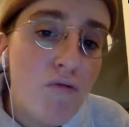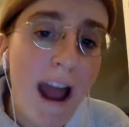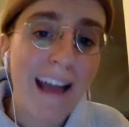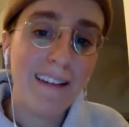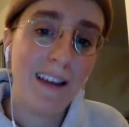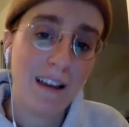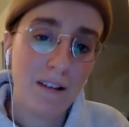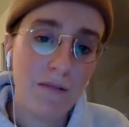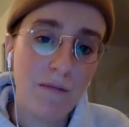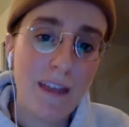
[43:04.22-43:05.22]
branding.
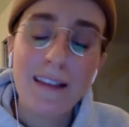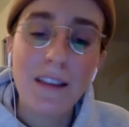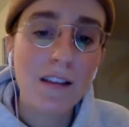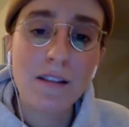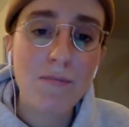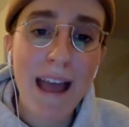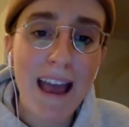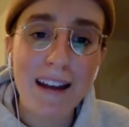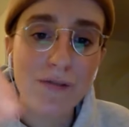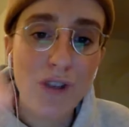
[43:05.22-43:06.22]
This
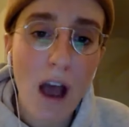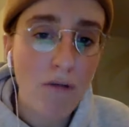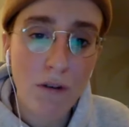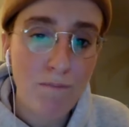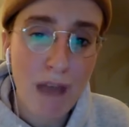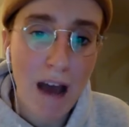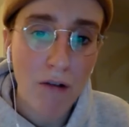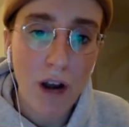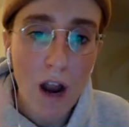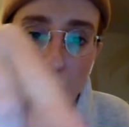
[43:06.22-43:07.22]
man is out and
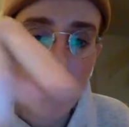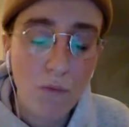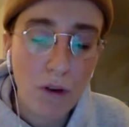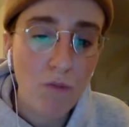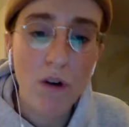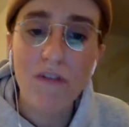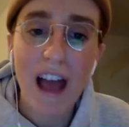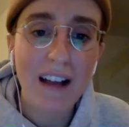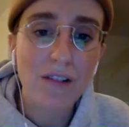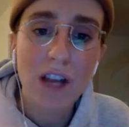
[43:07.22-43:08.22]
about, and when we're
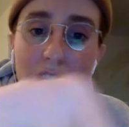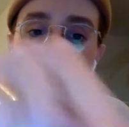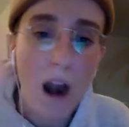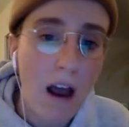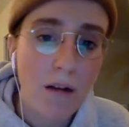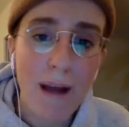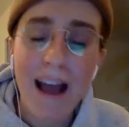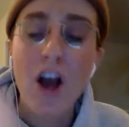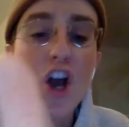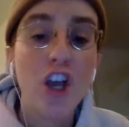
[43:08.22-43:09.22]
vaccinated, we're out and about,
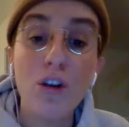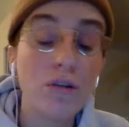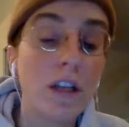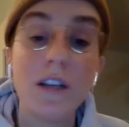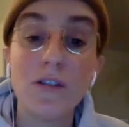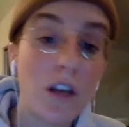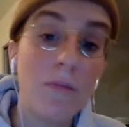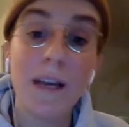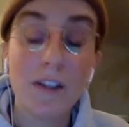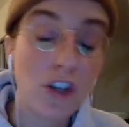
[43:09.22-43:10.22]
you don't think he's going to
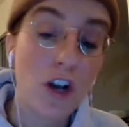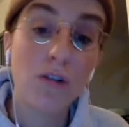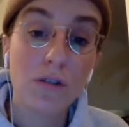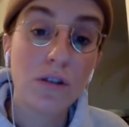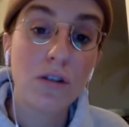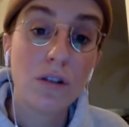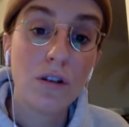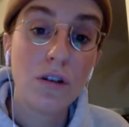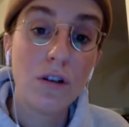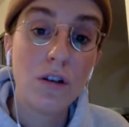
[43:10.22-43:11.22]
be at shows?
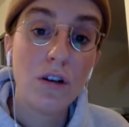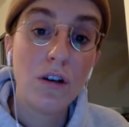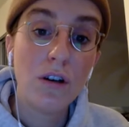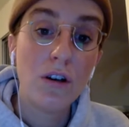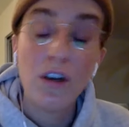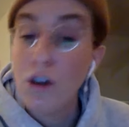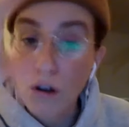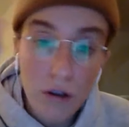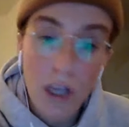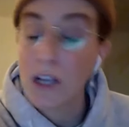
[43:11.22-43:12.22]
You
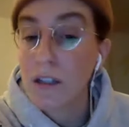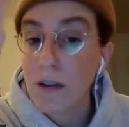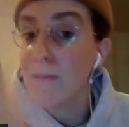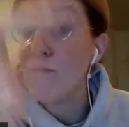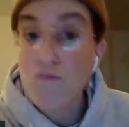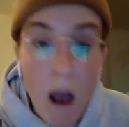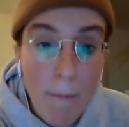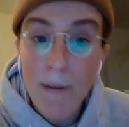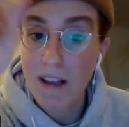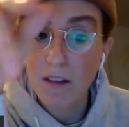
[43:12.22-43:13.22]
don't think he's going to be
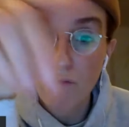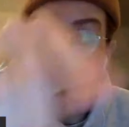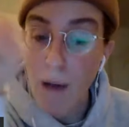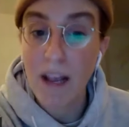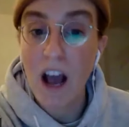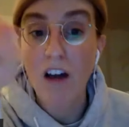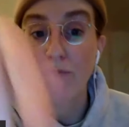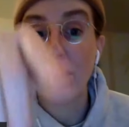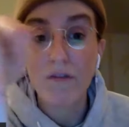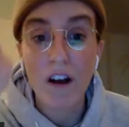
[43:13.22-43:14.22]
repping the Robbie
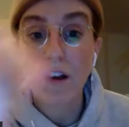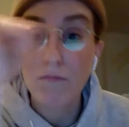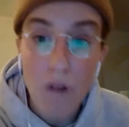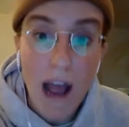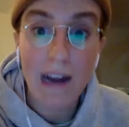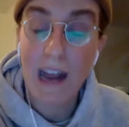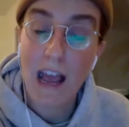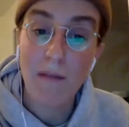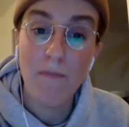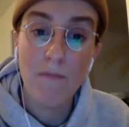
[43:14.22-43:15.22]
Hoffman fucking brand
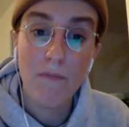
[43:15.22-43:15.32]
name?